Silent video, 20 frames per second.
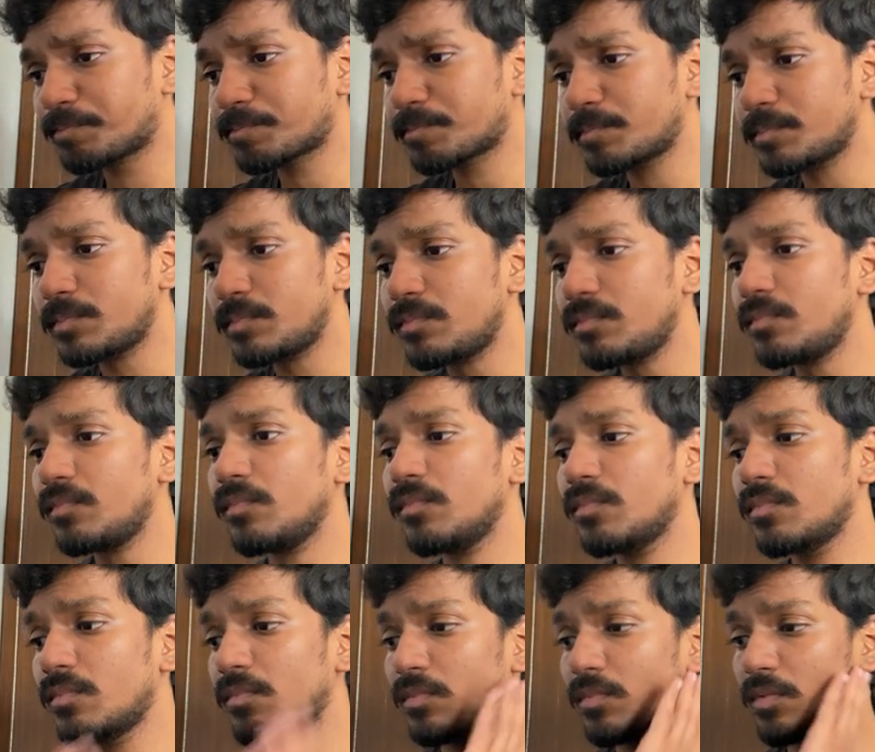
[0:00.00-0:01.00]

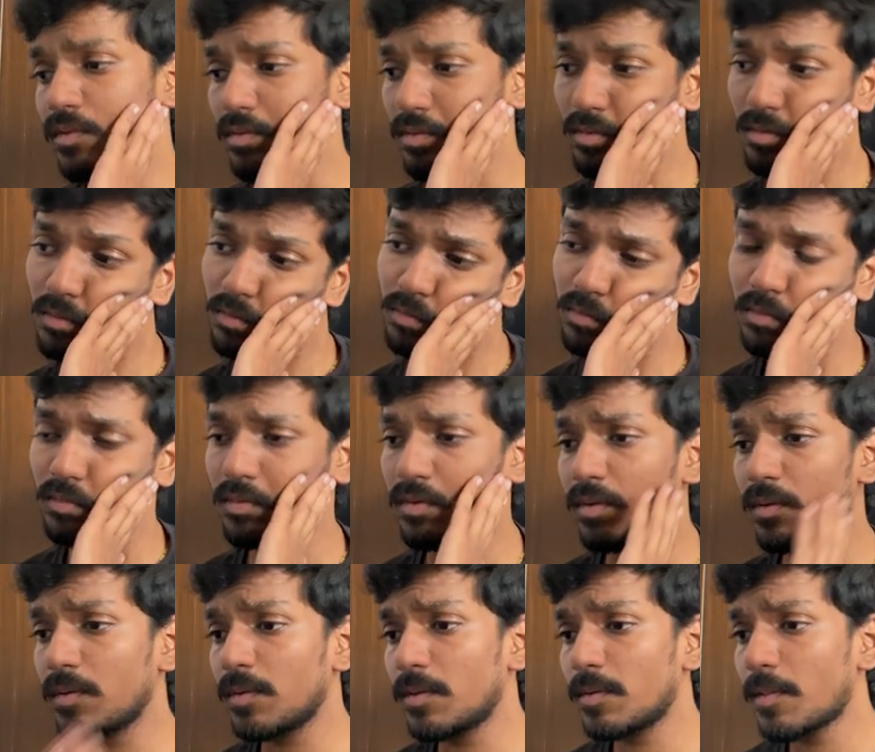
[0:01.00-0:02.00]

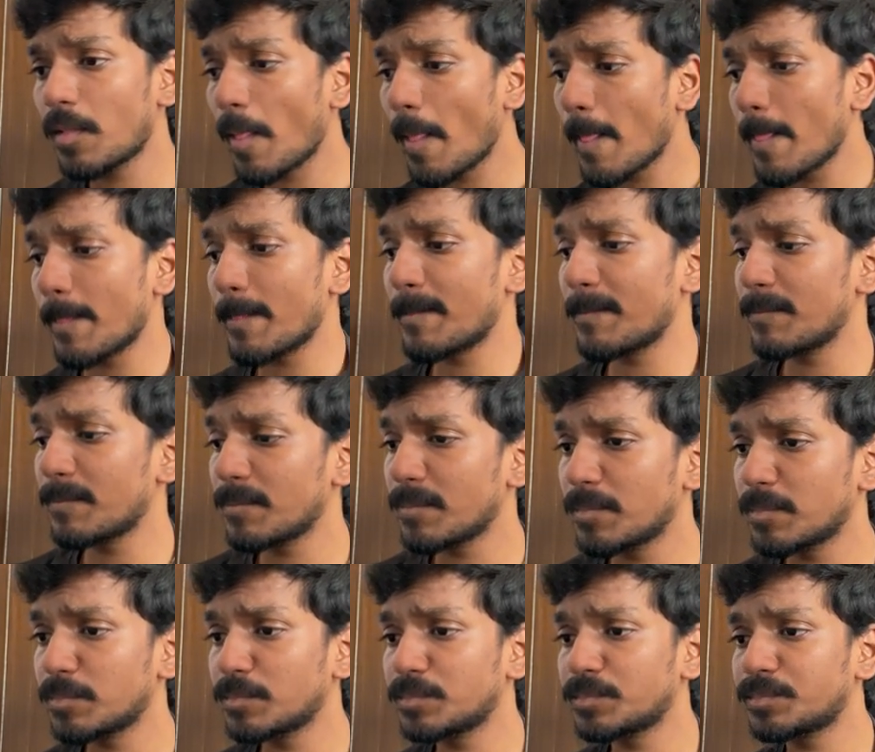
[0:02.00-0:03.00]

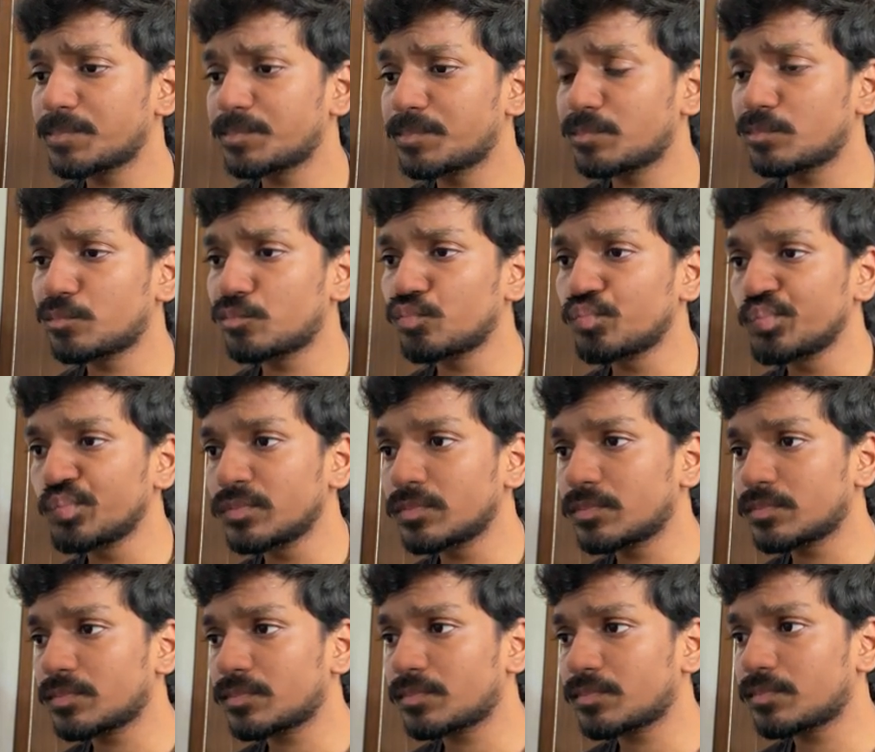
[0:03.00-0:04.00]

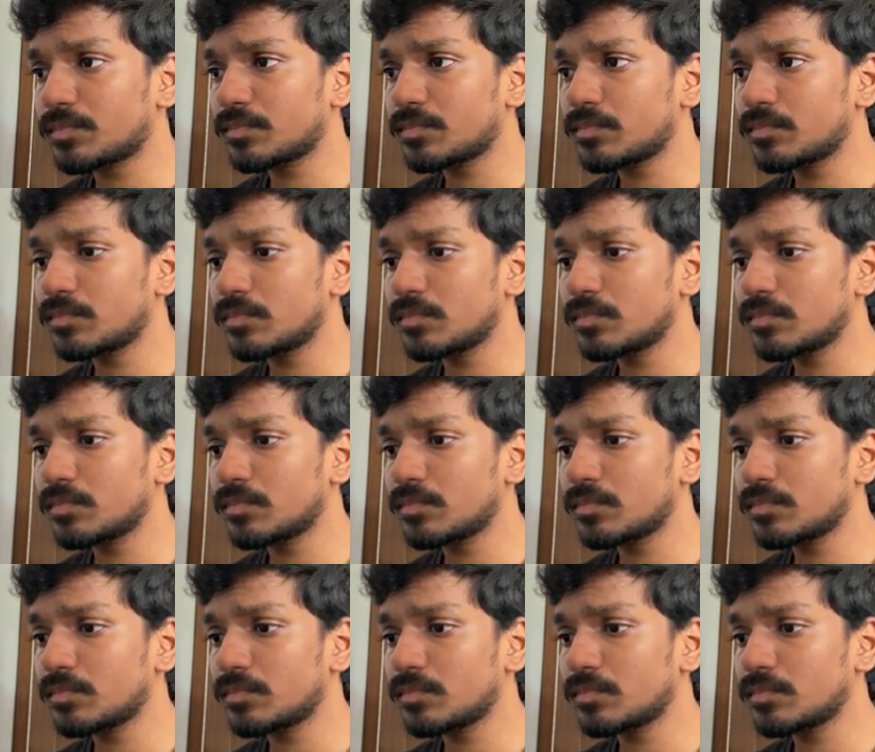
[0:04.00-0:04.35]
(silence)